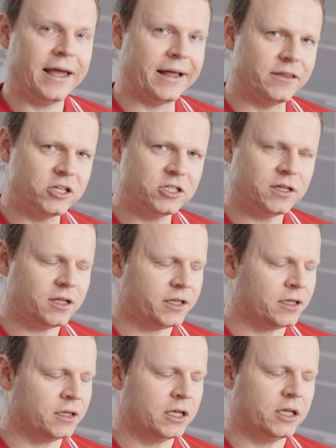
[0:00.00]

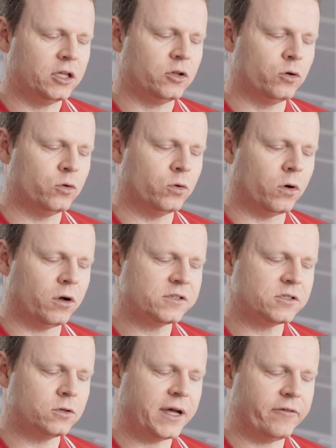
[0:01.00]
Additionally, you
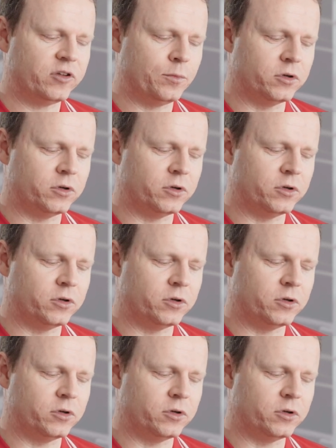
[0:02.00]
also have the